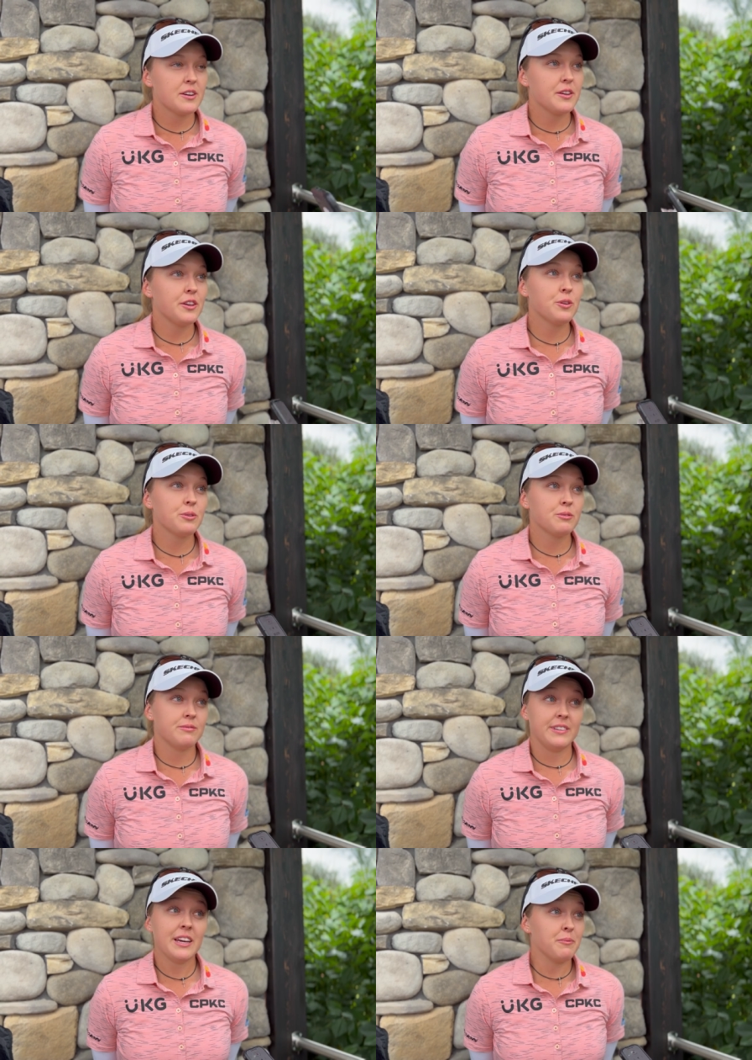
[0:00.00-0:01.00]
you know,
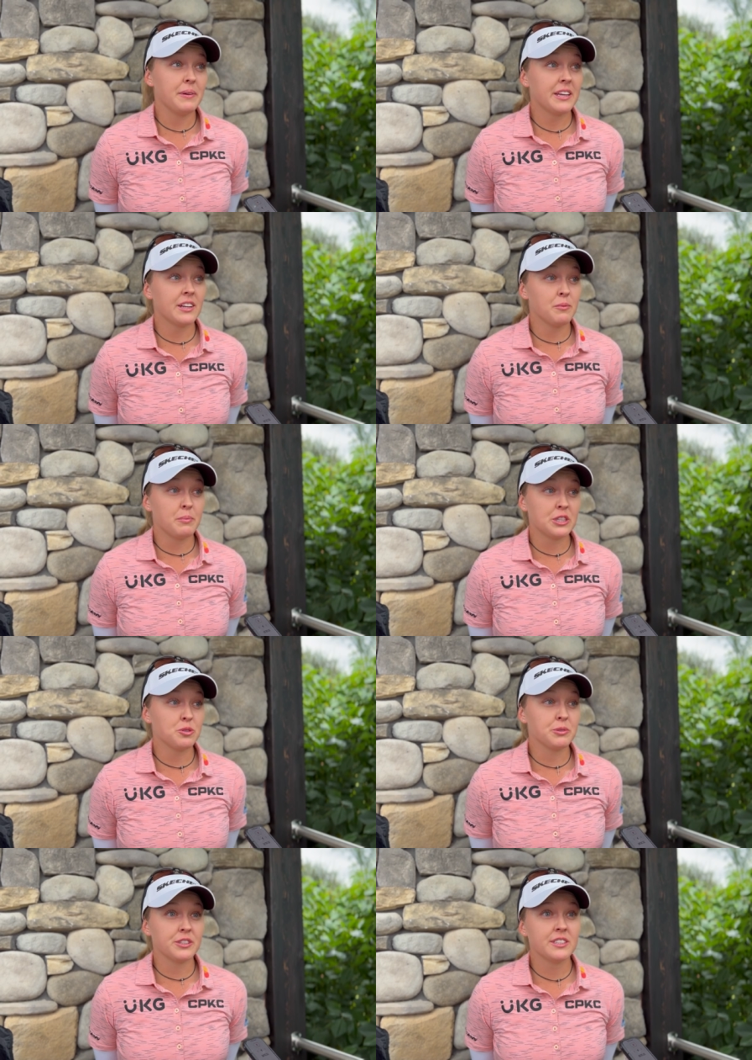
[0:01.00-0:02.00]
yeah, making a bunch of
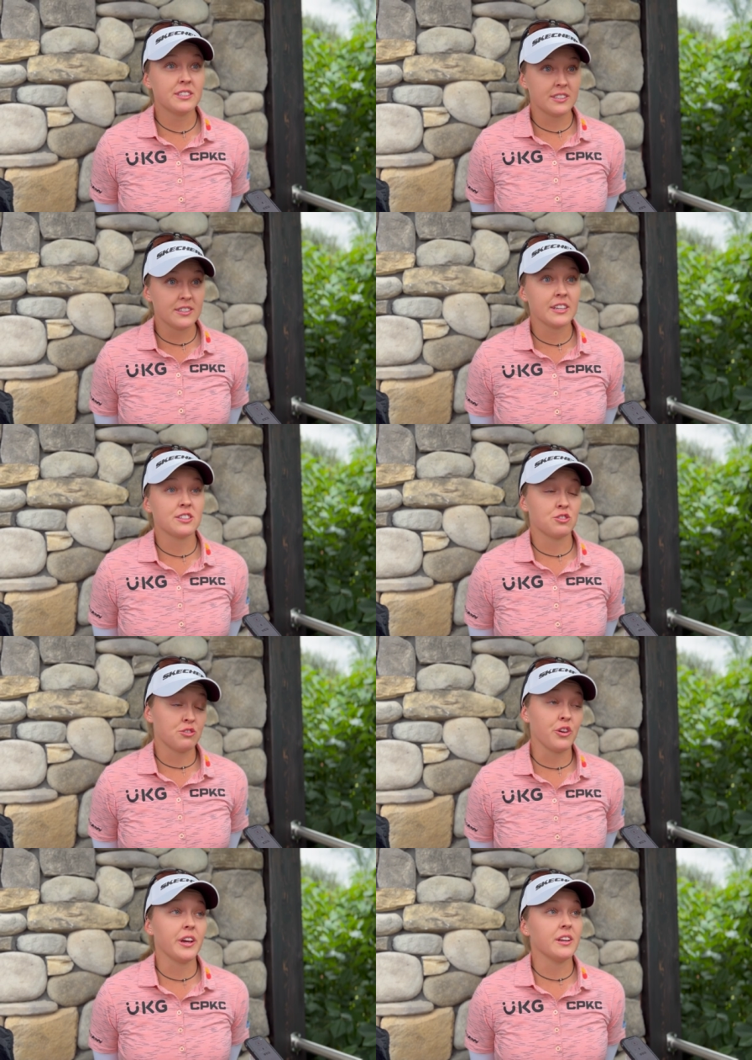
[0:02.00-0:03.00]
birdies, that's
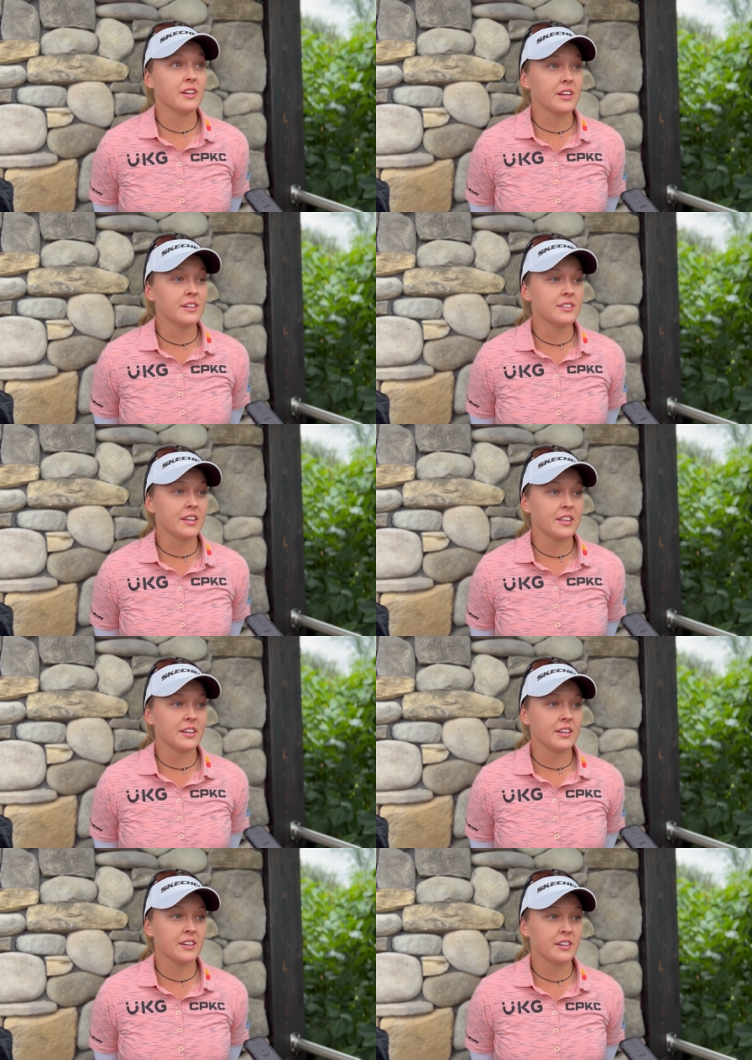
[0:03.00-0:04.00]
great. And I think
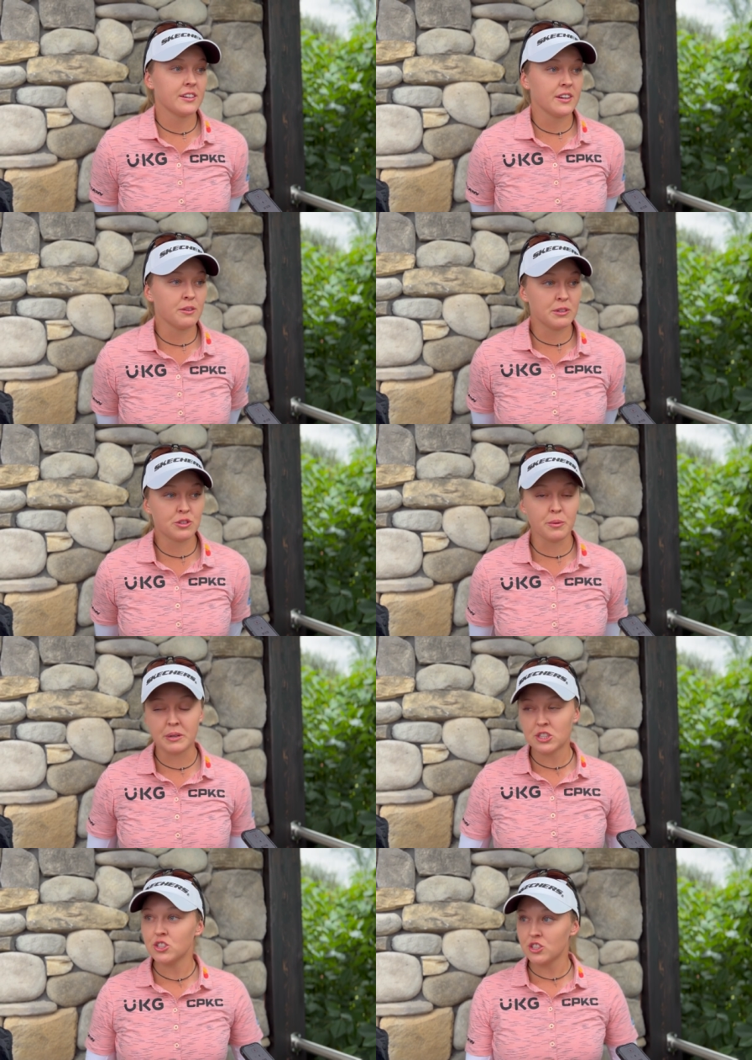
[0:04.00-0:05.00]
um, we sort of
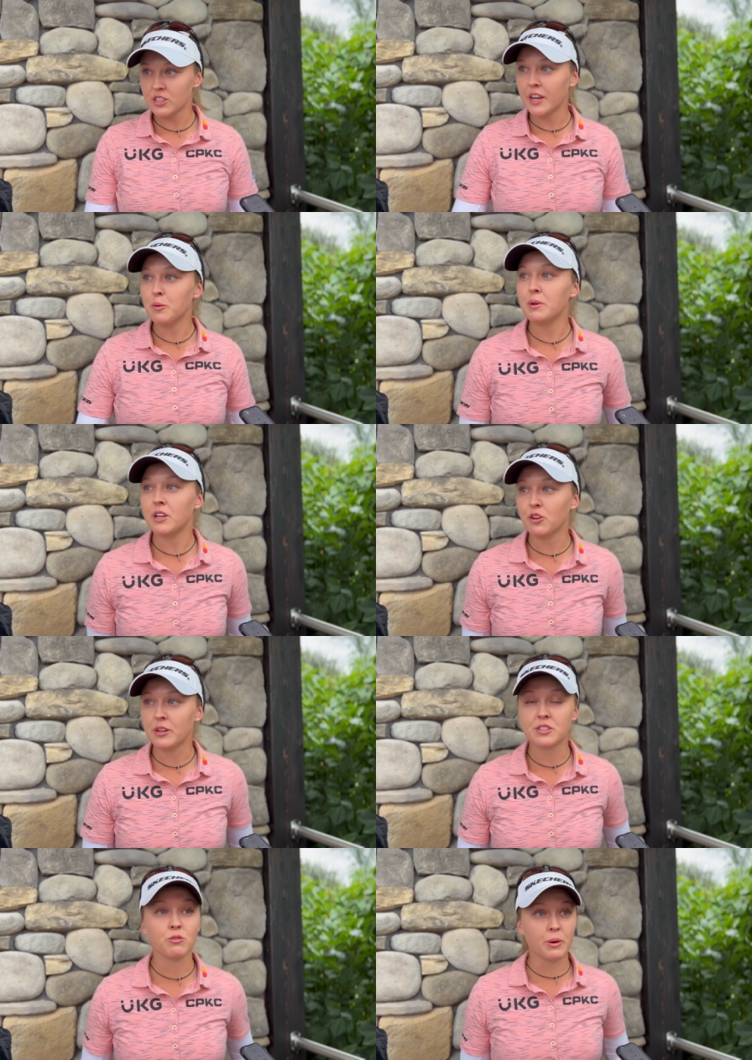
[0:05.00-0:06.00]
mentioned just kind of being
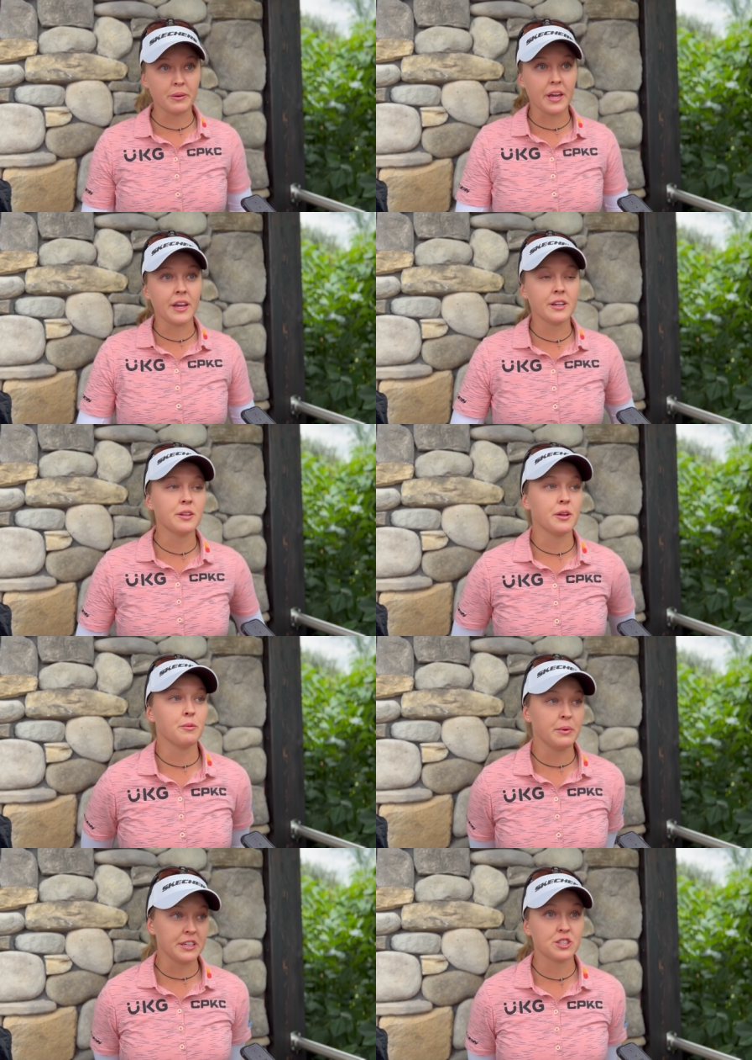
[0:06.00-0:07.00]
aggressive where we can
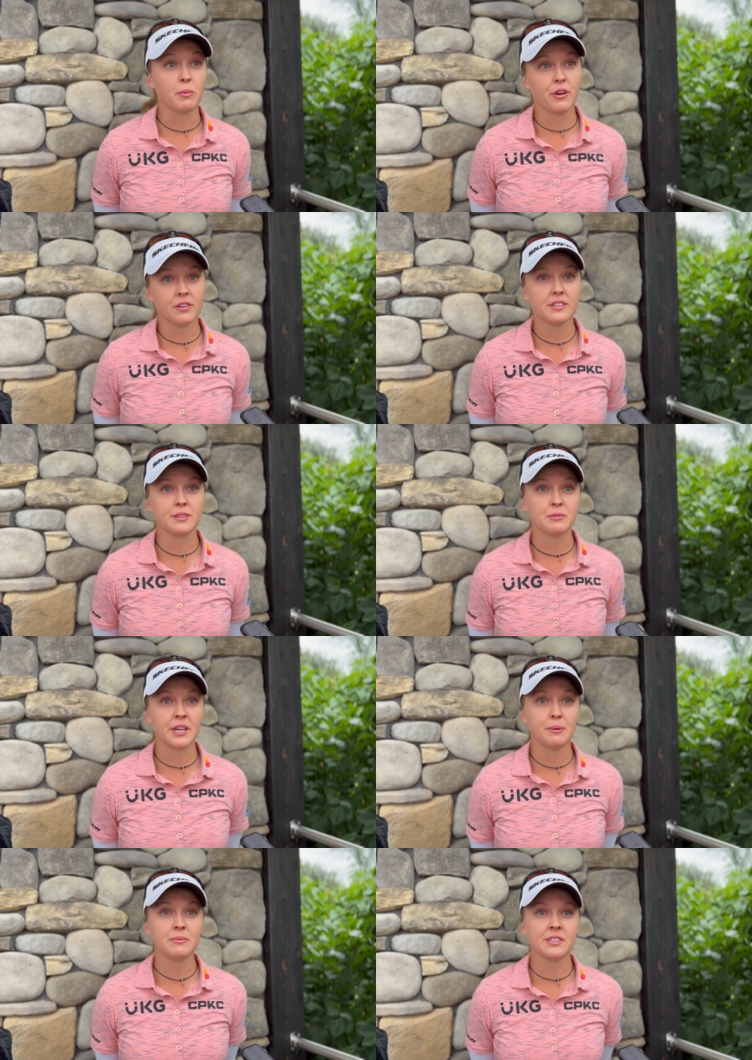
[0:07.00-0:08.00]
and being smart
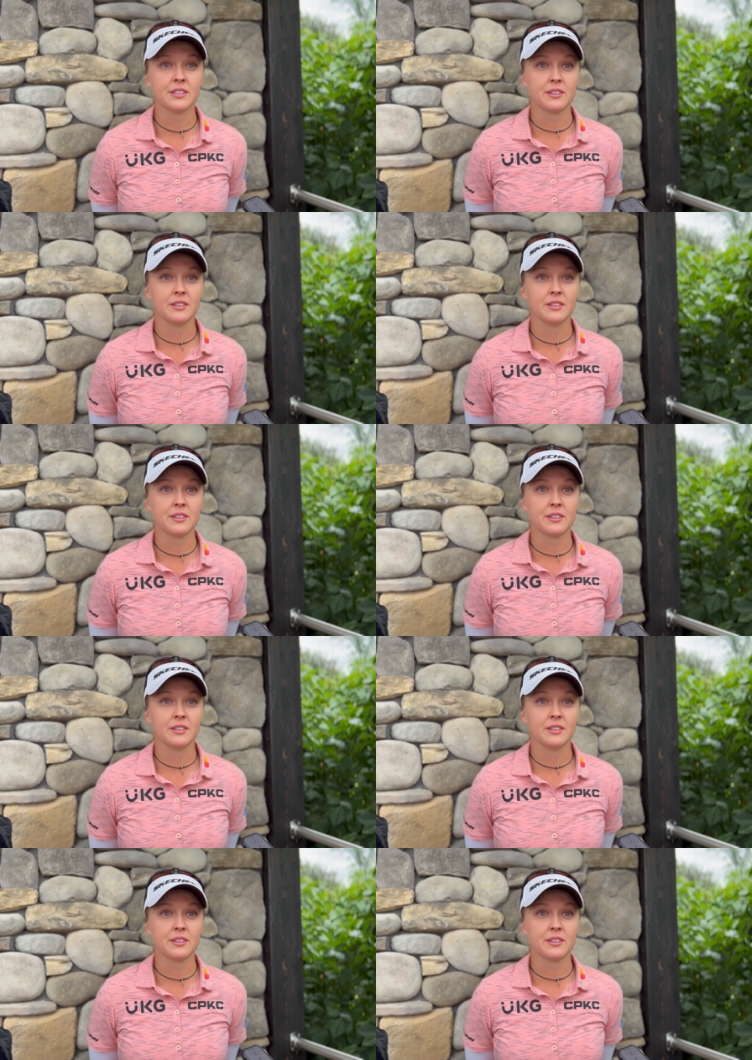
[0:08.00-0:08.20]
sometimes. Uh,